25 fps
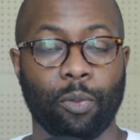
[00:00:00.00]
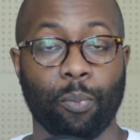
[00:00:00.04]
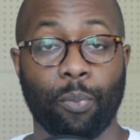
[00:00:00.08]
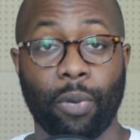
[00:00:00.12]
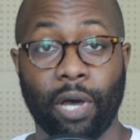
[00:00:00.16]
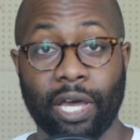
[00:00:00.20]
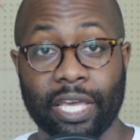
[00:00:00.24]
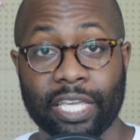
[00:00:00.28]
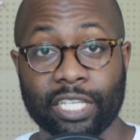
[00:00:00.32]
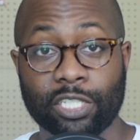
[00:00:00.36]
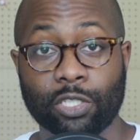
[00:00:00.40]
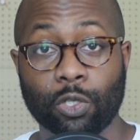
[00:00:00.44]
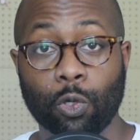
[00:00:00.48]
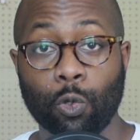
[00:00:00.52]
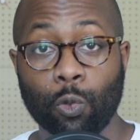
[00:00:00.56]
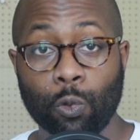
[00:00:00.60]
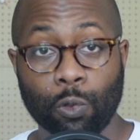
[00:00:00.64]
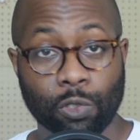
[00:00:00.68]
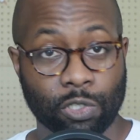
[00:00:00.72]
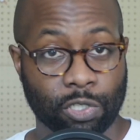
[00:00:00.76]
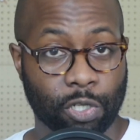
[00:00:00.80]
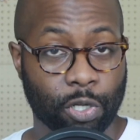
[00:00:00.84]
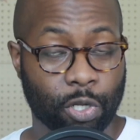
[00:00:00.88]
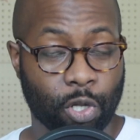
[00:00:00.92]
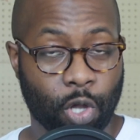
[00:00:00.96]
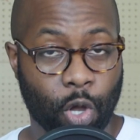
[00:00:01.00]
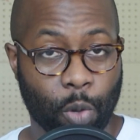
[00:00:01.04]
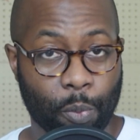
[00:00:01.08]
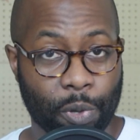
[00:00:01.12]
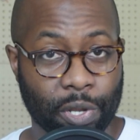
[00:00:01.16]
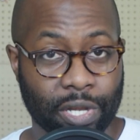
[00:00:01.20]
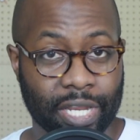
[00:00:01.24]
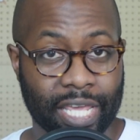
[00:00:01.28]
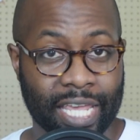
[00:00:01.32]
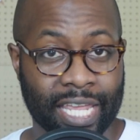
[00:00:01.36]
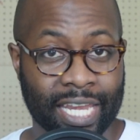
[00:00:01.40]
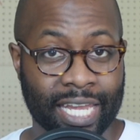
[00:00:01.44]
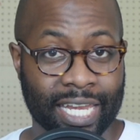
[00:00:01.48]
But it's also
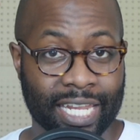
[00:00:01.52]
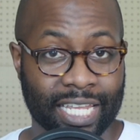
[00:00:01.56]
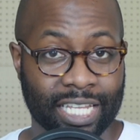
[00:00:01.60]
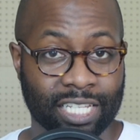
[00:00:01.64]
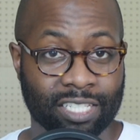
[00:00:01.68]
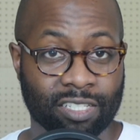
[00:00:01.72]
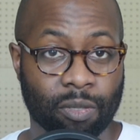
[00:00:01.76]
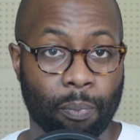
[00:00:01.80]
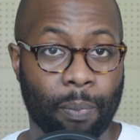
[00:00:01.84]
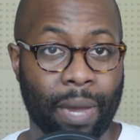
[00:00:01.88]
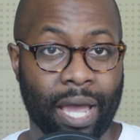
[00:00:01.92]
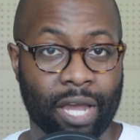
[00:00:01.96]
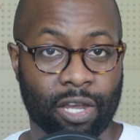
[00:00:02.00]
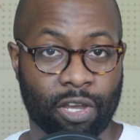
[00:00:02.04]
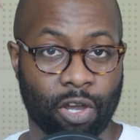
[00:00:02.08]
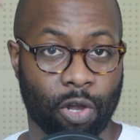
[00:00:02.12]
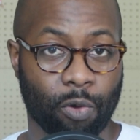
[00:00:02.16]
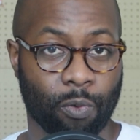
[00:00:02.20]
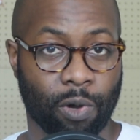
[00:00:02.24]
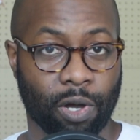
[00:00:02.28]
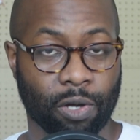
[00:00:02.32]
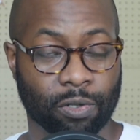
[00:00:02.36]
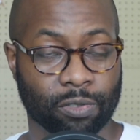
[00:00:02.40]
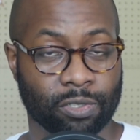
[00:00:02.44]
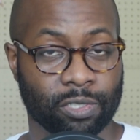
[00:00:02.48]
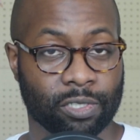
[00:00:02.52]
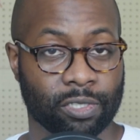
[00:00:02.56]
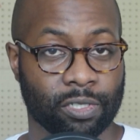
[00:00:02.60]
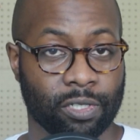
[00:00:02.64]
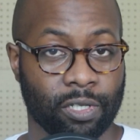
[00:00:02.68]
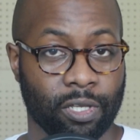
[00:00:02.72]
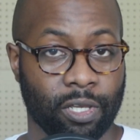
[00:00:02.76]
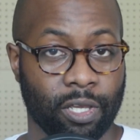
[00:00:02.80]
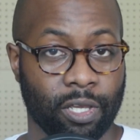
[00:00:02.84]
common in the tobacco world.